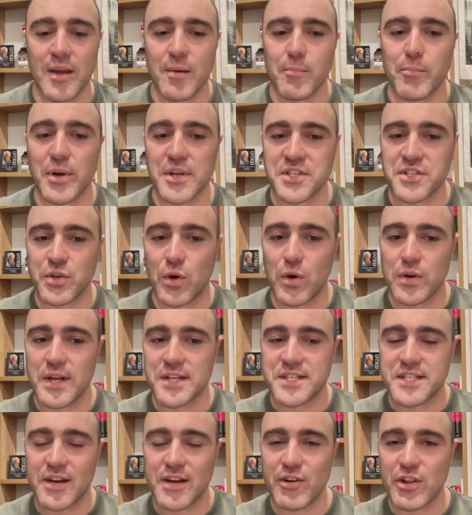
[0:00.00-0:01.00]
but it's not
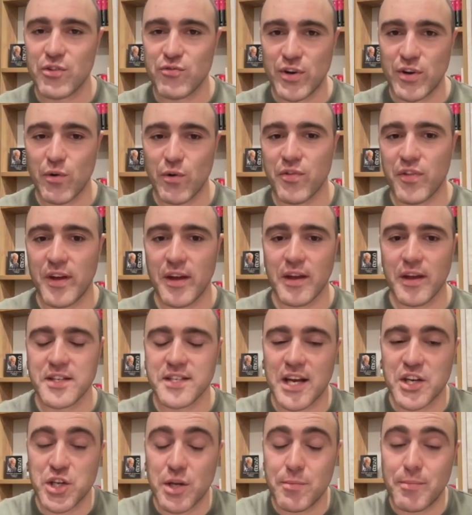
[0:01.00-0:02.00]
necessarily the real thing. It's
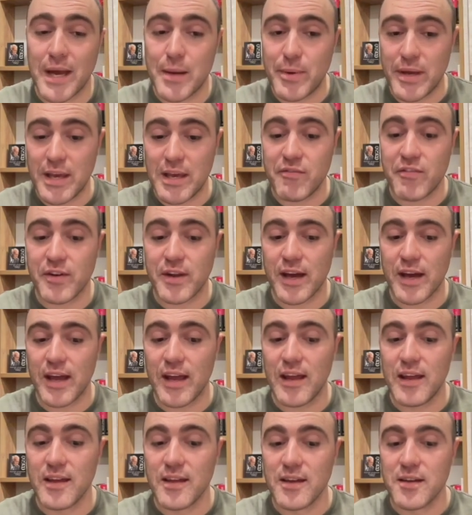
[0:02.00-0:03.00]
actually maybe even
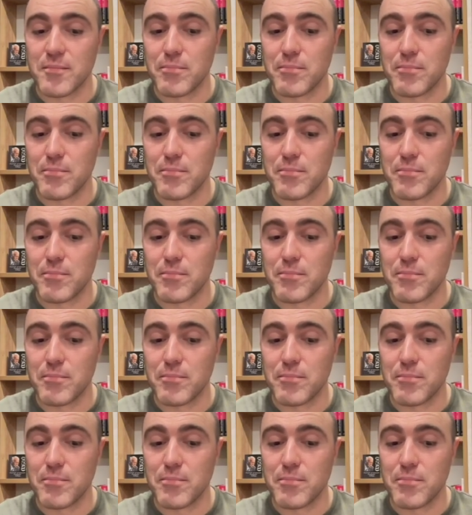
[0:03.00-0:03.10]
a